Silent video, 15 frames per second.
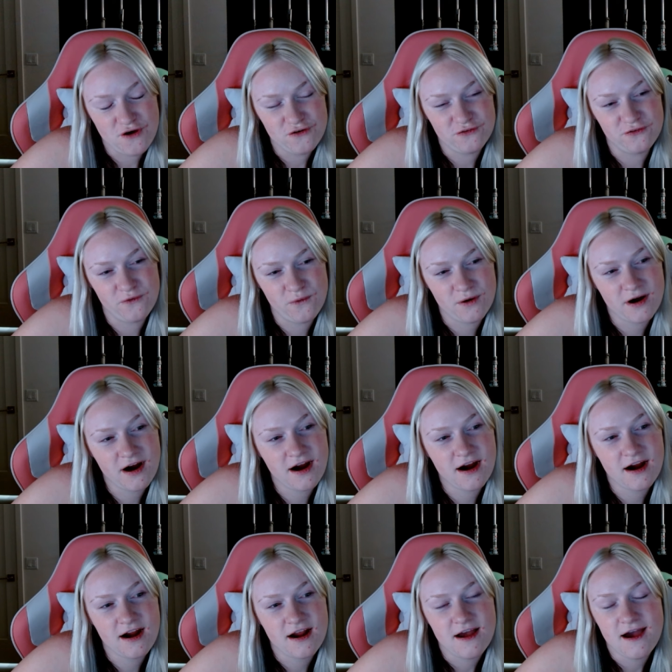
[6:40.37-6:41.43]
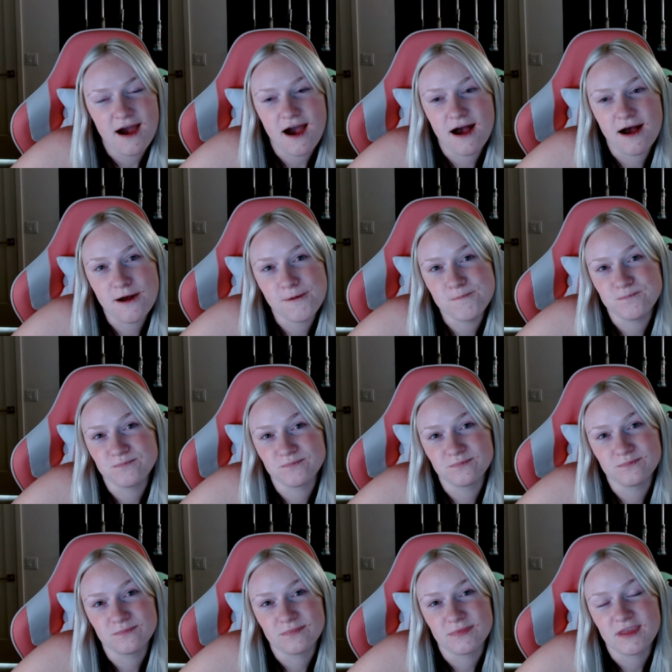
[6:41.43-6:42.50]
for
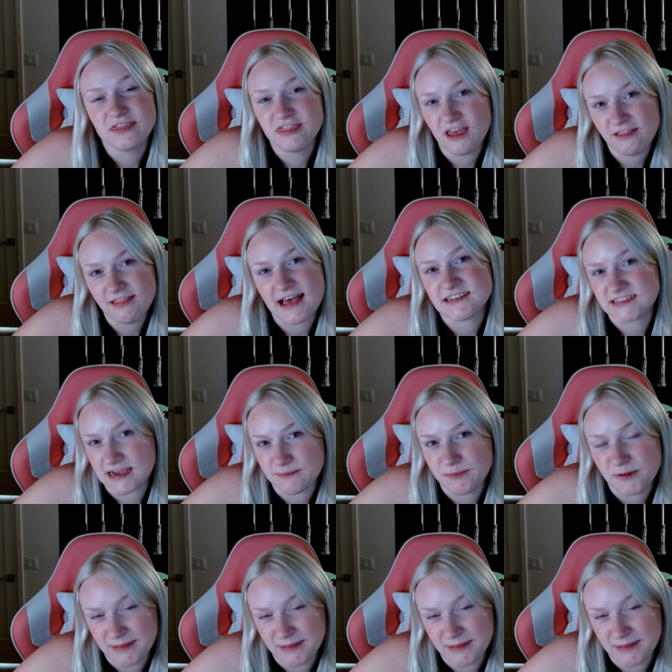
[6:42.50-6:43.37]
the last couple